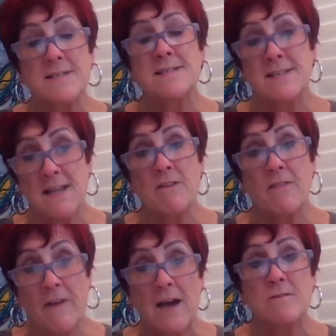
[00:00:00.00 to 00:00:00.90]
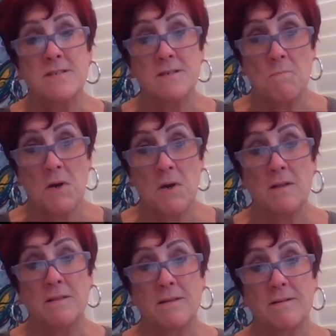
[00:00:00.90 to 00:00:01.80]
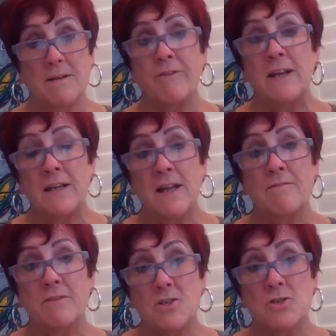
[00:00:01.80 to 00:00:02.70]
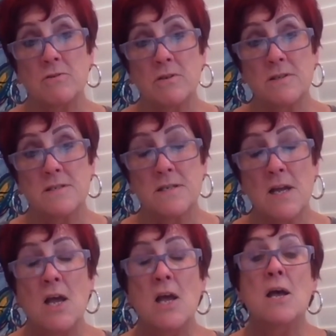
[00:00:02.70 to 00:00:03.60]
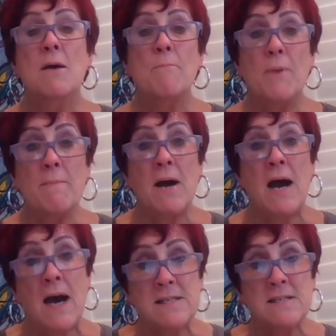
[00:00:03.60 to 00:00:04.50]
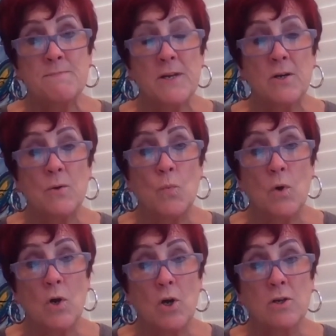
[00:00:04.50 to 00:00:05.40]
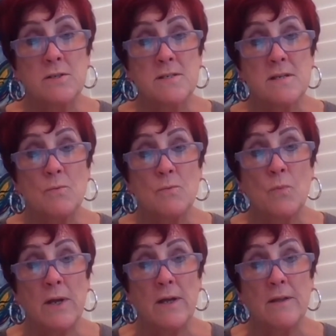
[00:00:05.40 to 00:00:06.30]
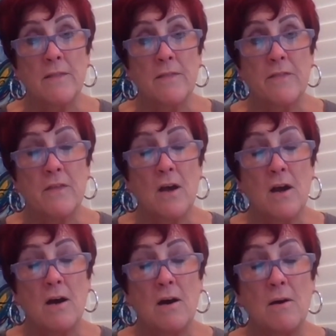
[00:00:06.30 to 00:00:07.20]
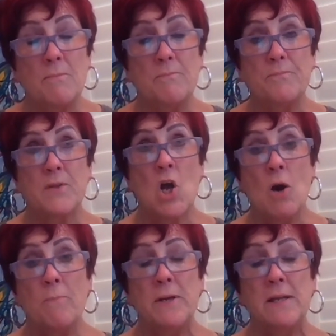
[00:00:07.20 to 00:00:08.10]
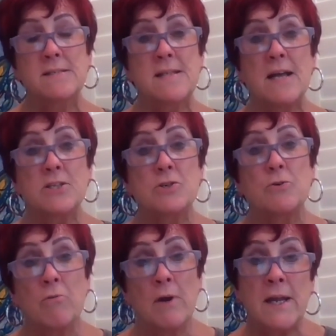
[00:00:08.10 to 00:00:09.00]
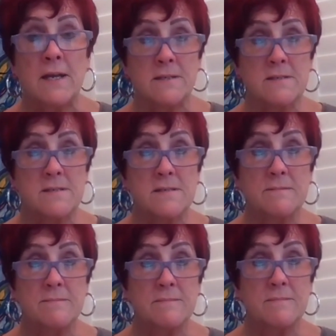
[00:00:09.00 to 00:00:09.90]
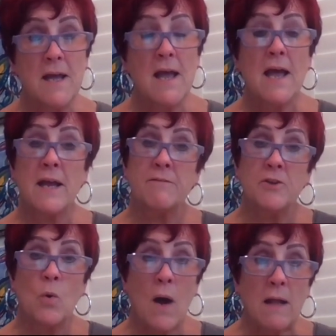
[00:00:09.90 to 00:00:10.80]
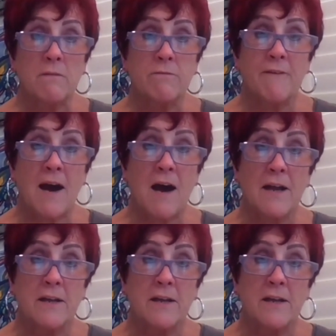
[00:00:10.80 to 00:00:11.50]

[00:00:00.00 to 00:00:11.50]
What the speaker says: $7,000 a month if I didn't have insurance. But my hospital works with companies that do grants. And if you qualify,